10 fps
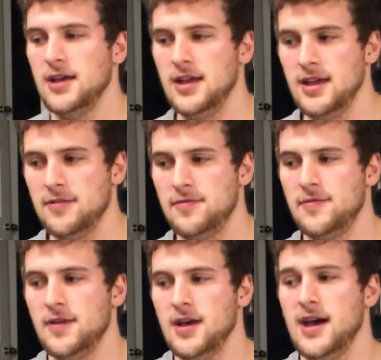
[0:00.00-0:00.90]

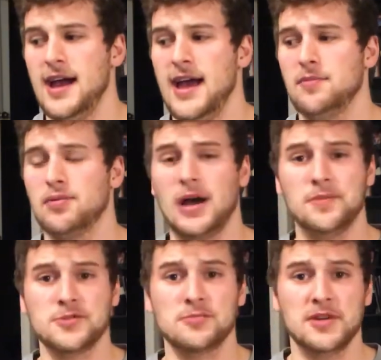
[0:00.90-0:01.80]
if I had
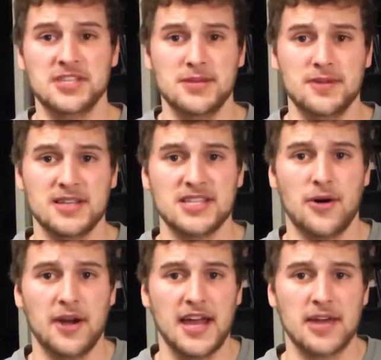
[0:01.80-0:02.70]
problems with my teammates,
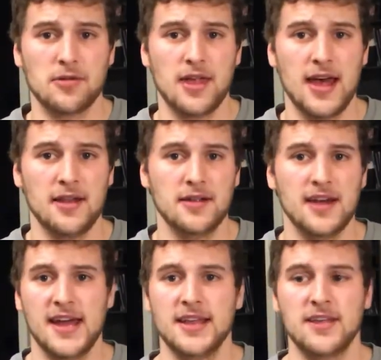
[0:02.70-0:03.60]
how I'd handle that,
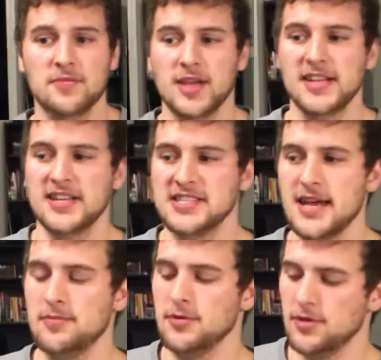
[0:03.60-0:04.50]
and I had to give them like an
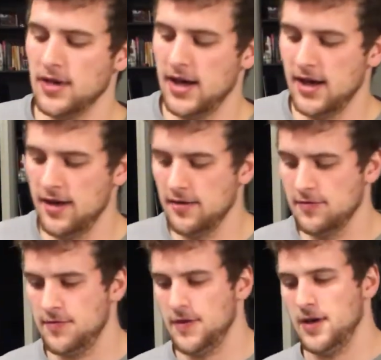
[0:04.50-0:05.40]
example
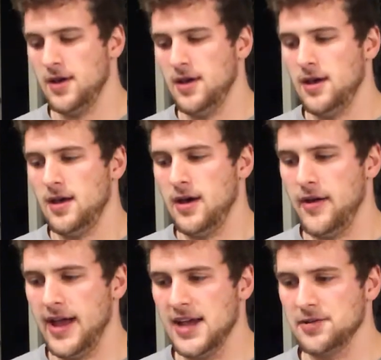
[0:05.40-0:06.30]
of
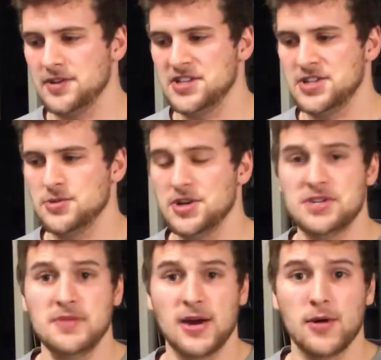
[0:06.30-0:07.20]
how I handled a
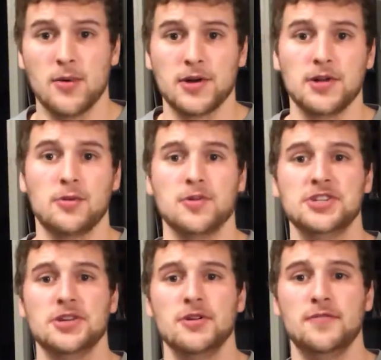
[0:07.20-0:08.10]
situation back when I worked at
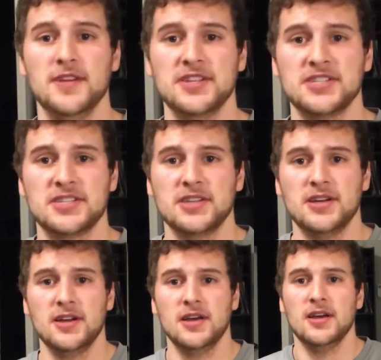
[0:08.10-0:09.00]
Orange Theory Fitness.
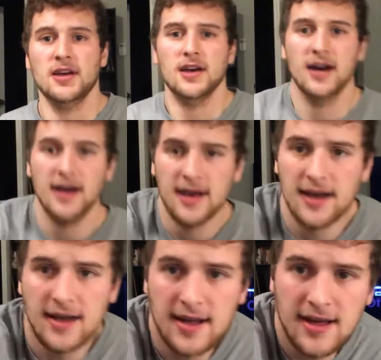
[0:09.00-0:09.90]

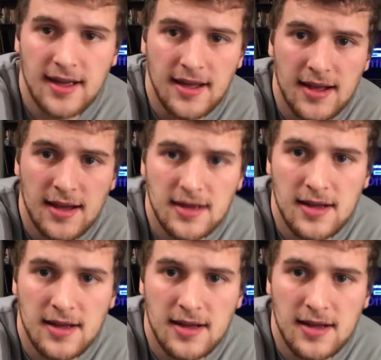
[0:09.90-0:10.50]
I